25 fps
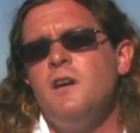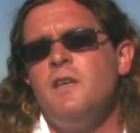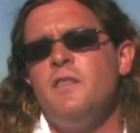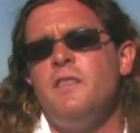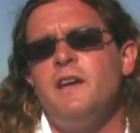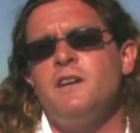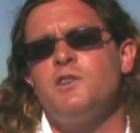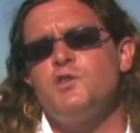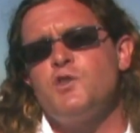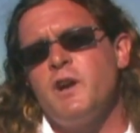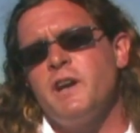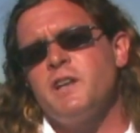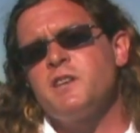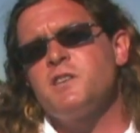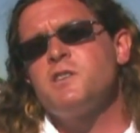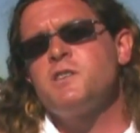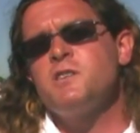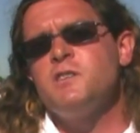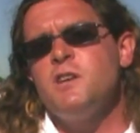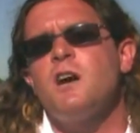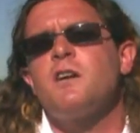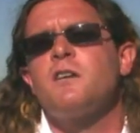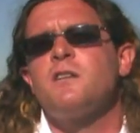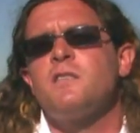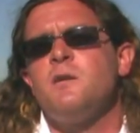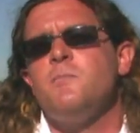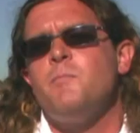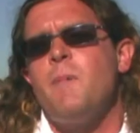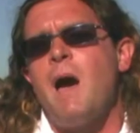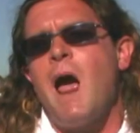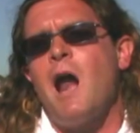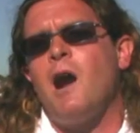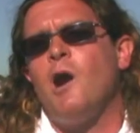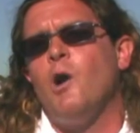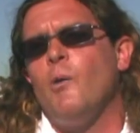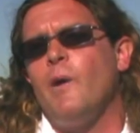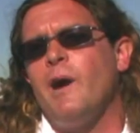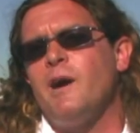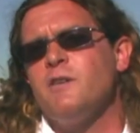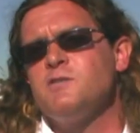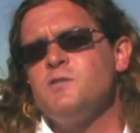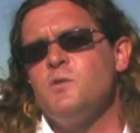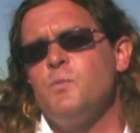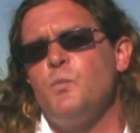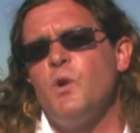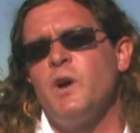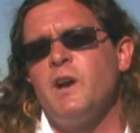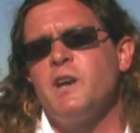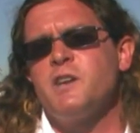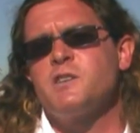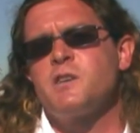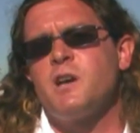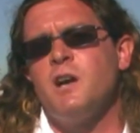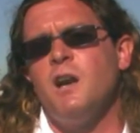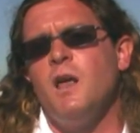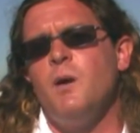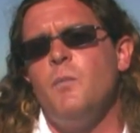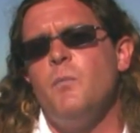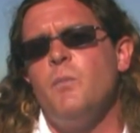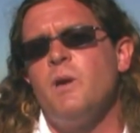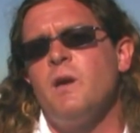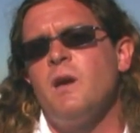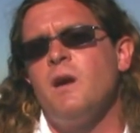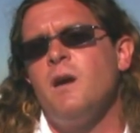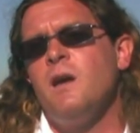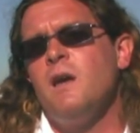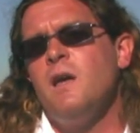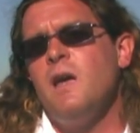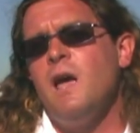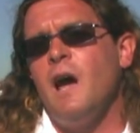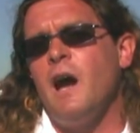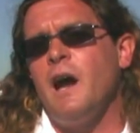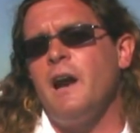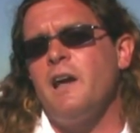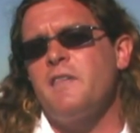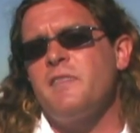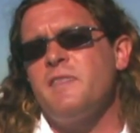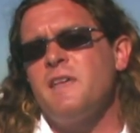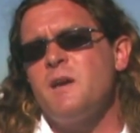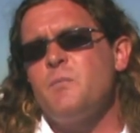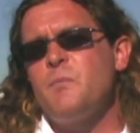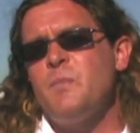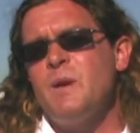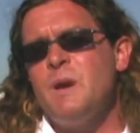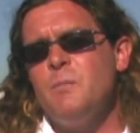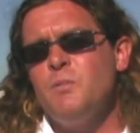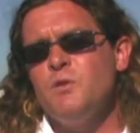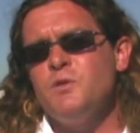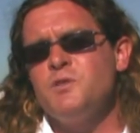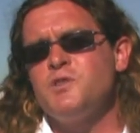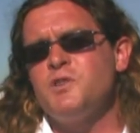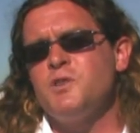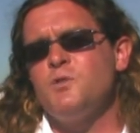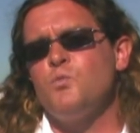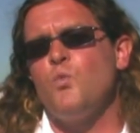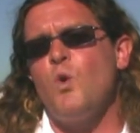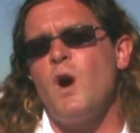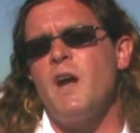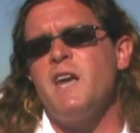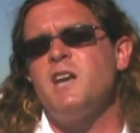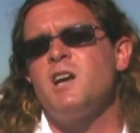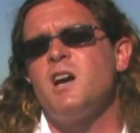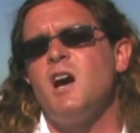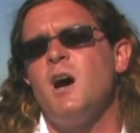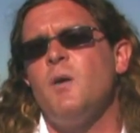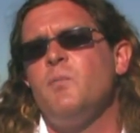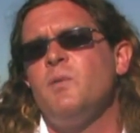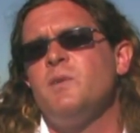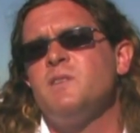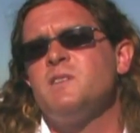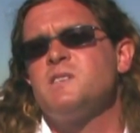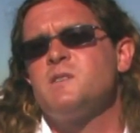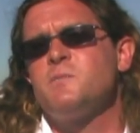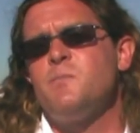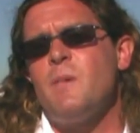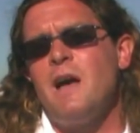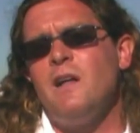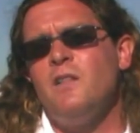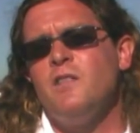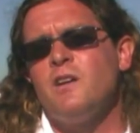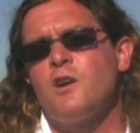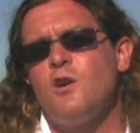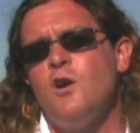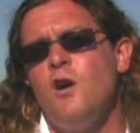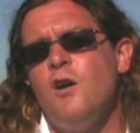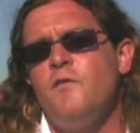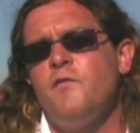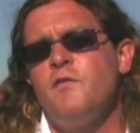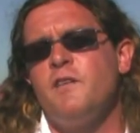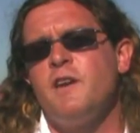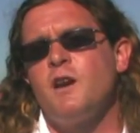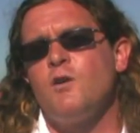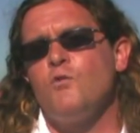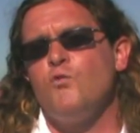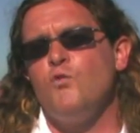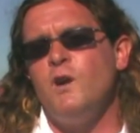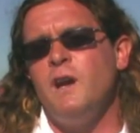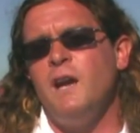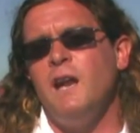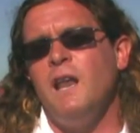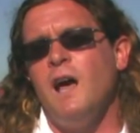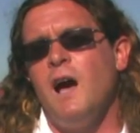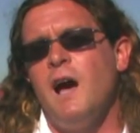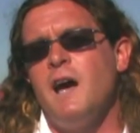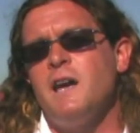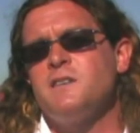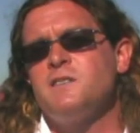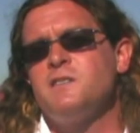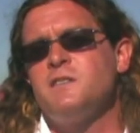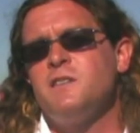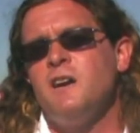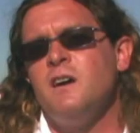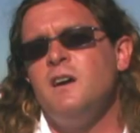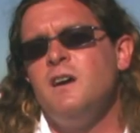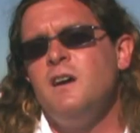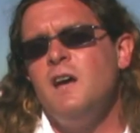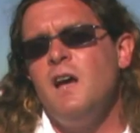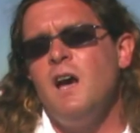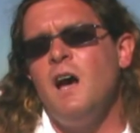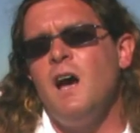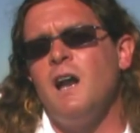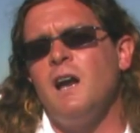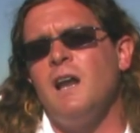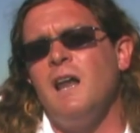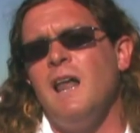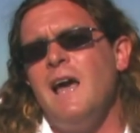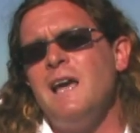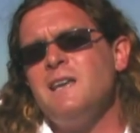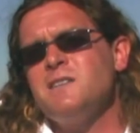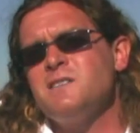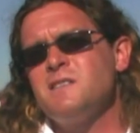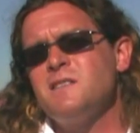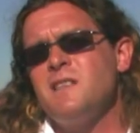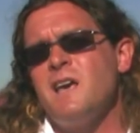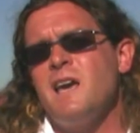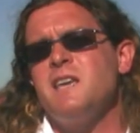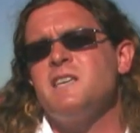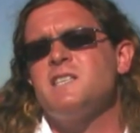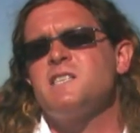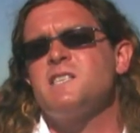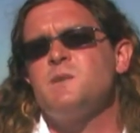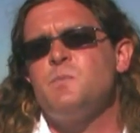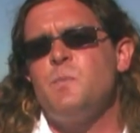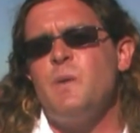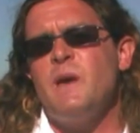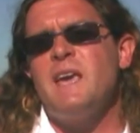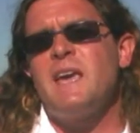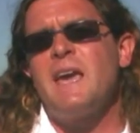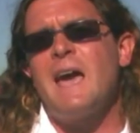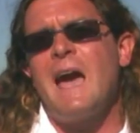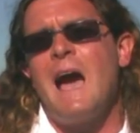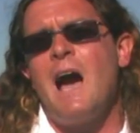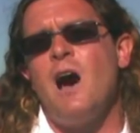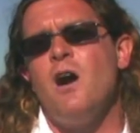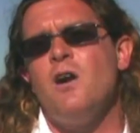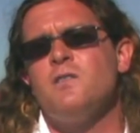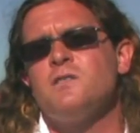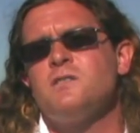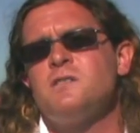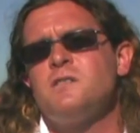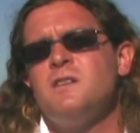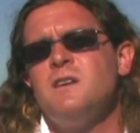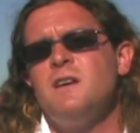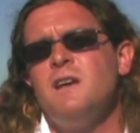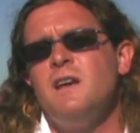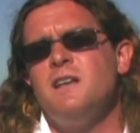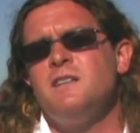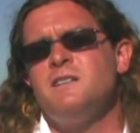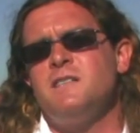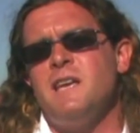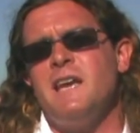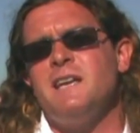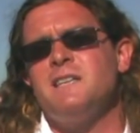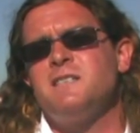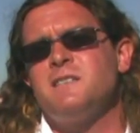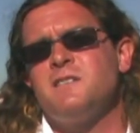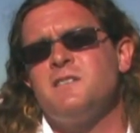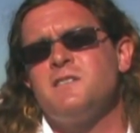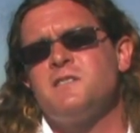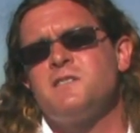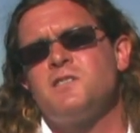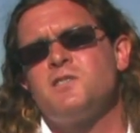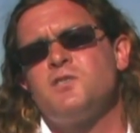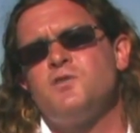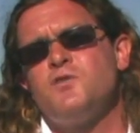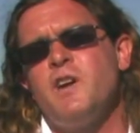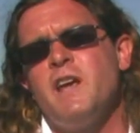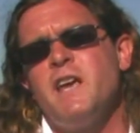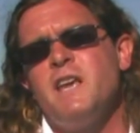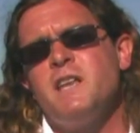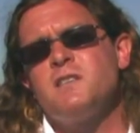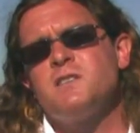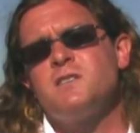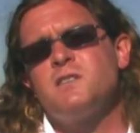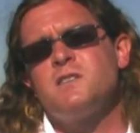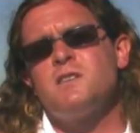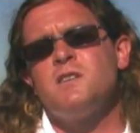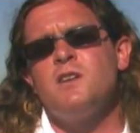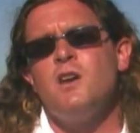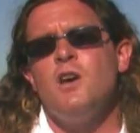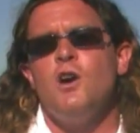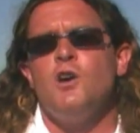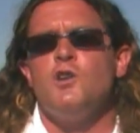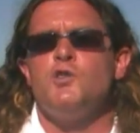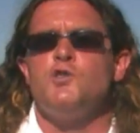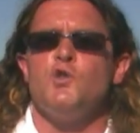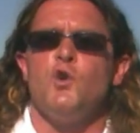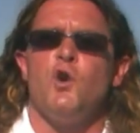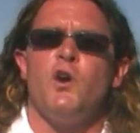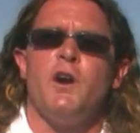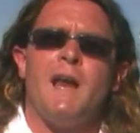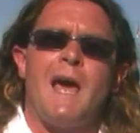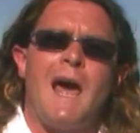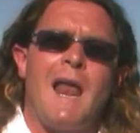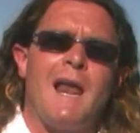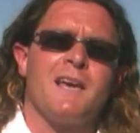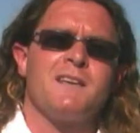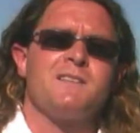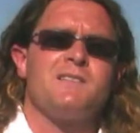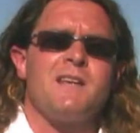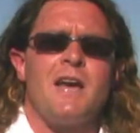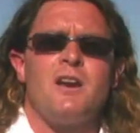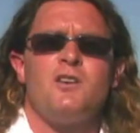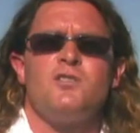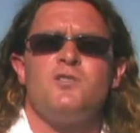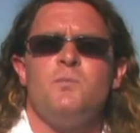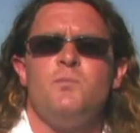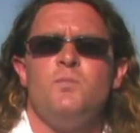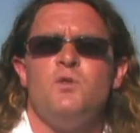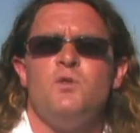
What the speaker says: They're trying to suck the marrow out of British Columbia. And I think people should wake up and smell the coffee and realize that unless they speak out, take to the streets, join Alexandra